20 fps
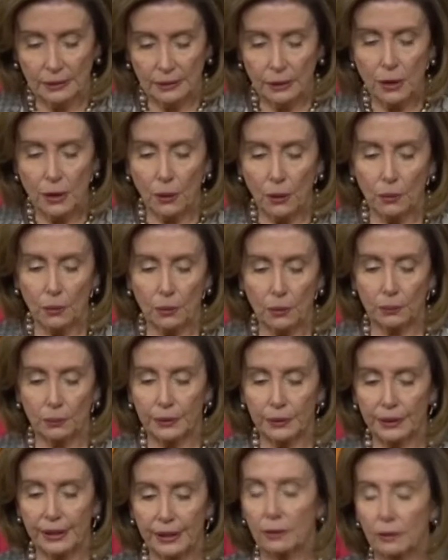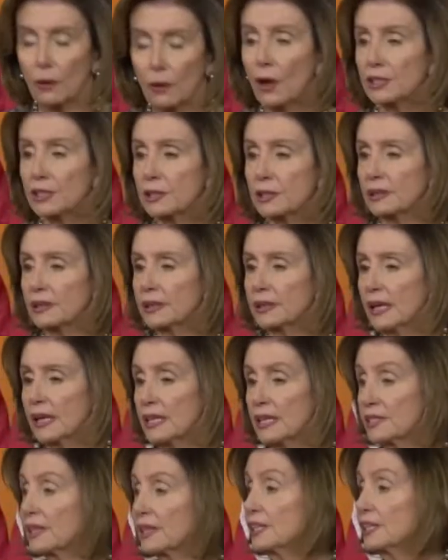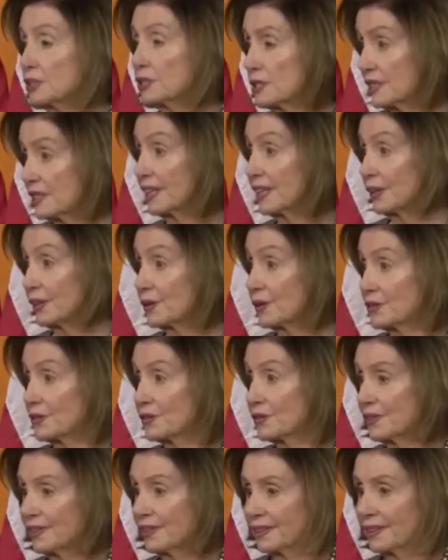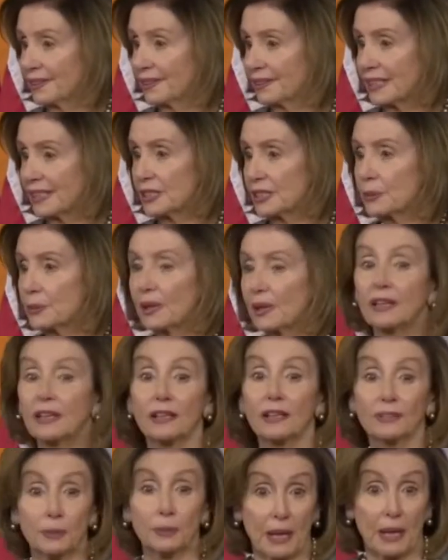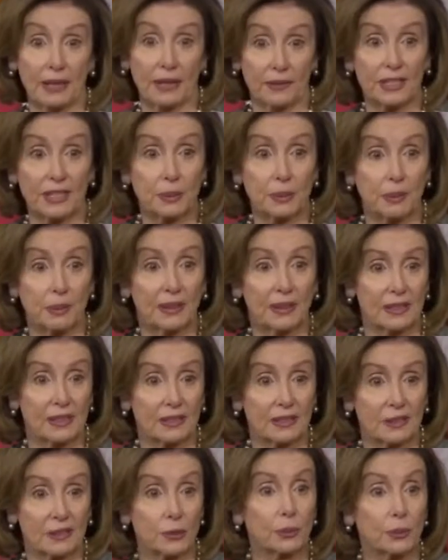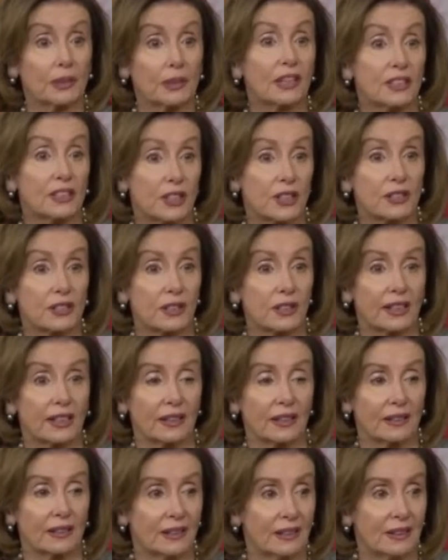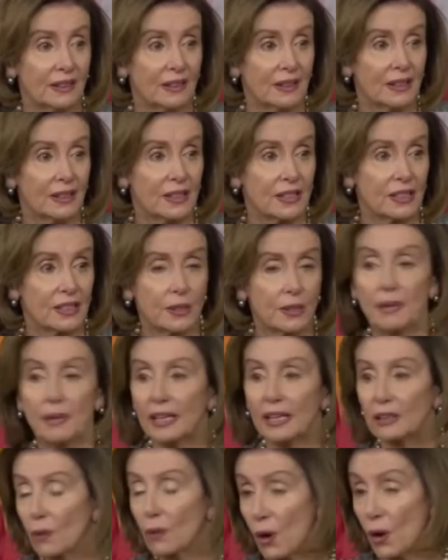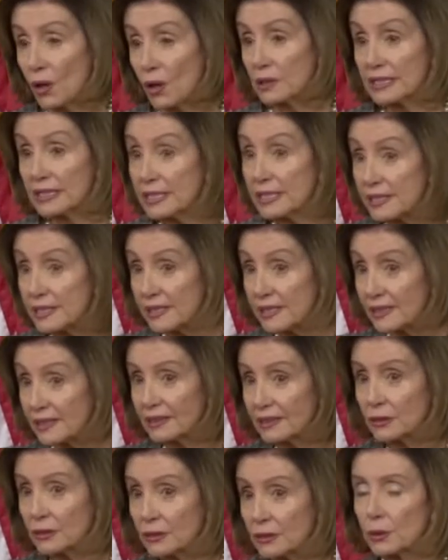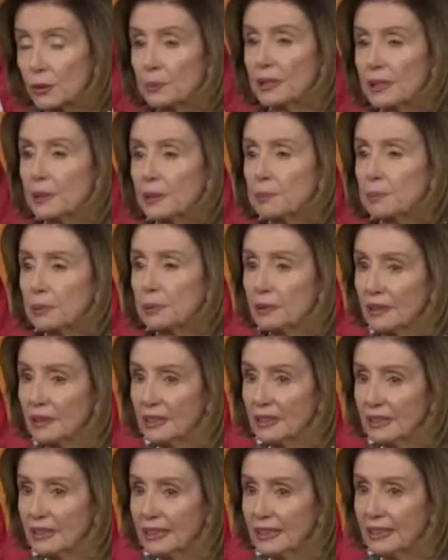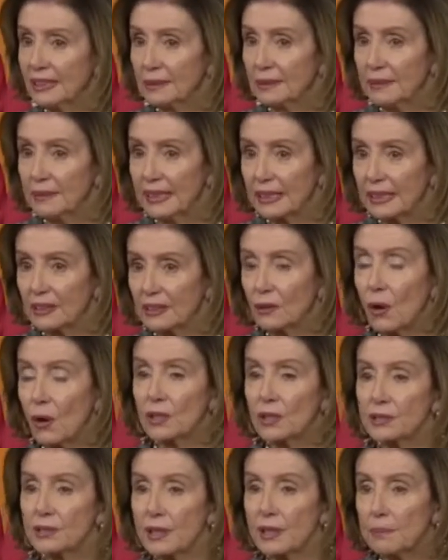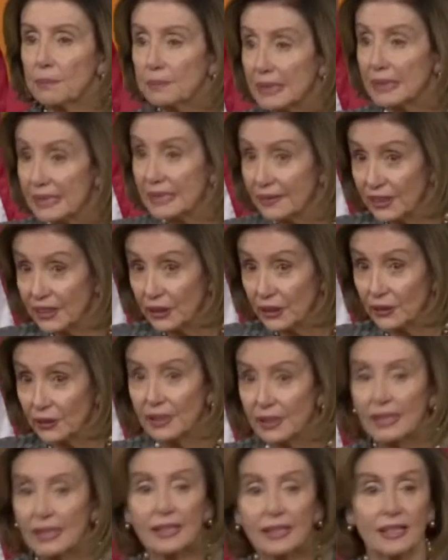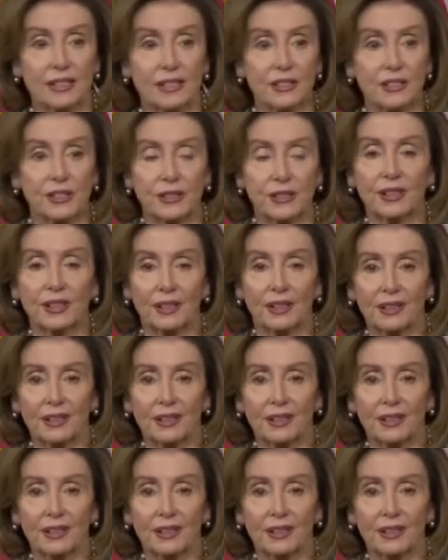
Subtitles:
You know, we're here largely as legislators. That's what I love about this place, because we legislate to make law, listen to the people, make laws that meet their needs